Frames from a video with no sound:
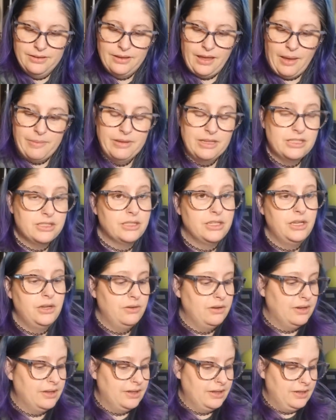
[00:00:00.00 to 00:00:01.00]
I mean, it's
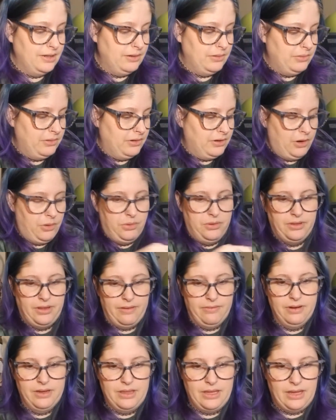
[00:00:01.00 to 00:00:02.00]
cute. Again, it will go with
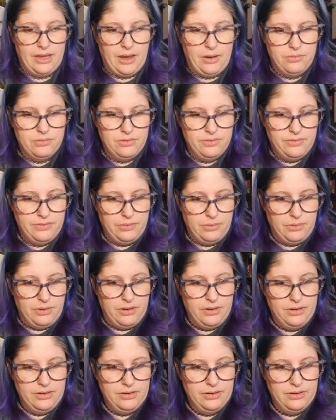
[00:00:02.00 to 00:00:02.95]
everything. I wonder if it would...